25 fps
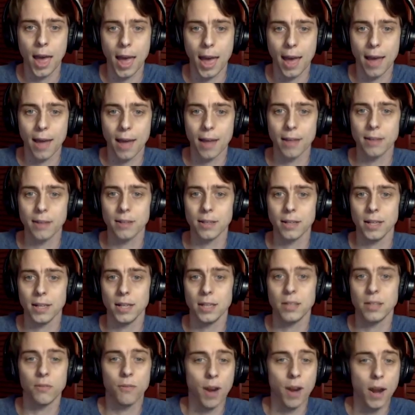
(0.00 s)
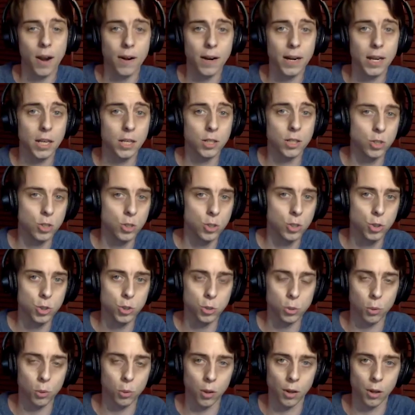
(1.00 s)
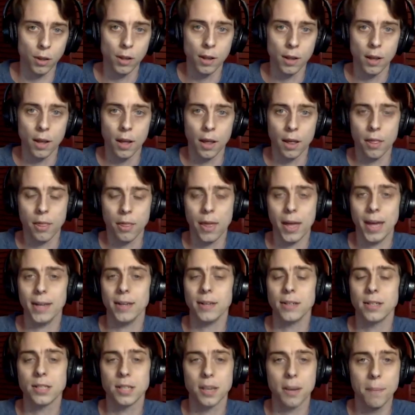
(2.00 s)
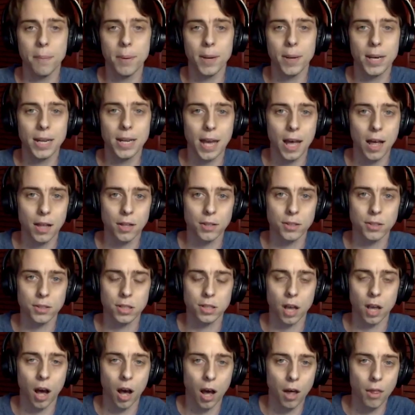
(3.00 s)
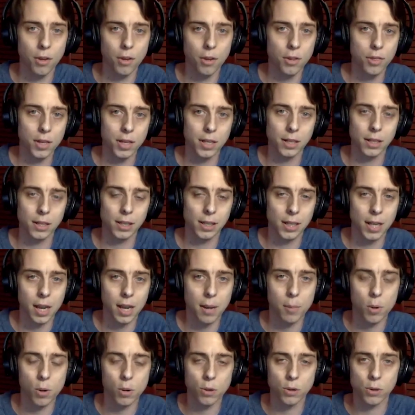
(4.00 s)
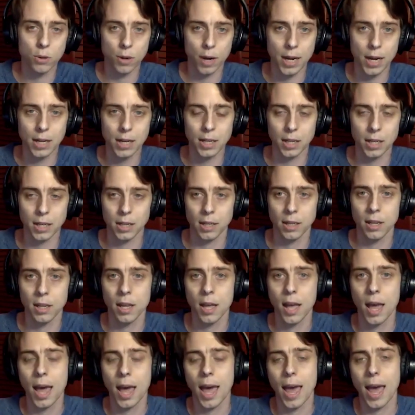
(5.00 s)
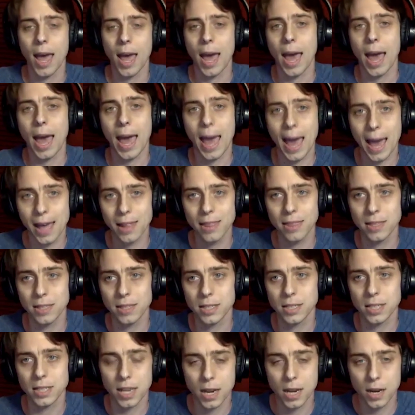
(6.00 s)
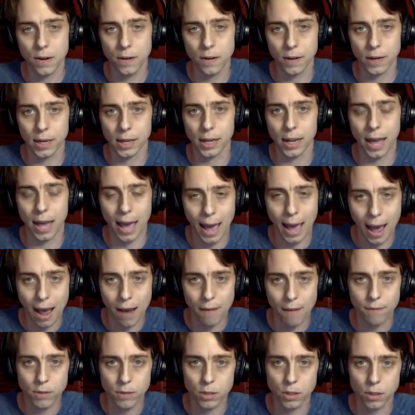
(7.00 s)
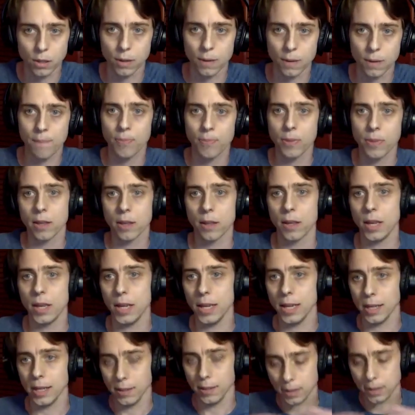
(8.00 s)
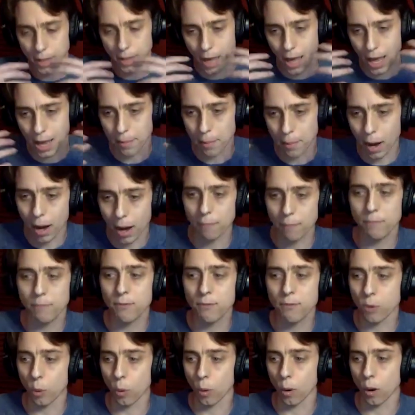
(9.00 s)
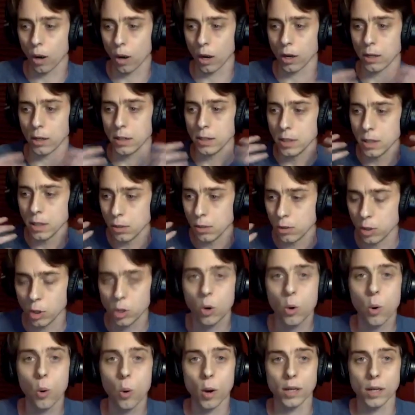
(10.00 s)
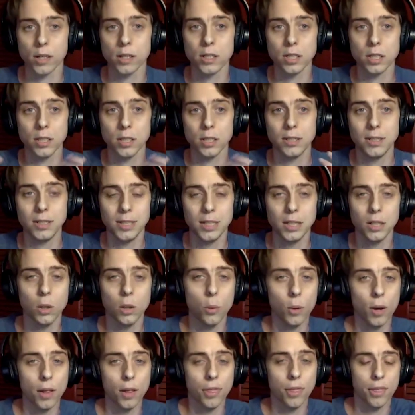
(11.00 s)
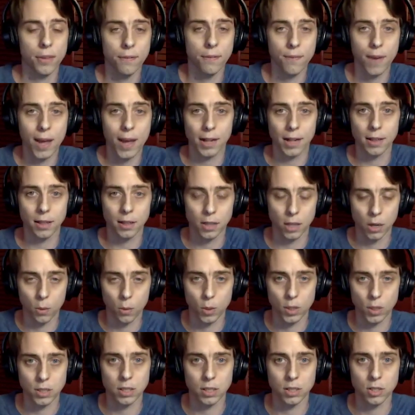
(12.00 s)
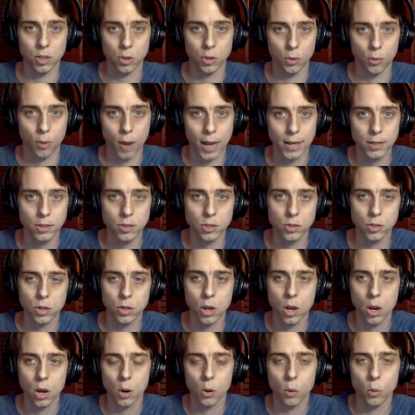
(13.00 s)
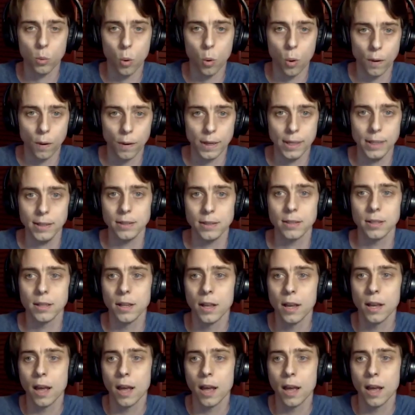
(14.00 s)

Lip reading: And it's very unusual that somebody else other than Liam O'Grady had this hearing after it came up for the court to deal with the fact that there was this arrest warrant.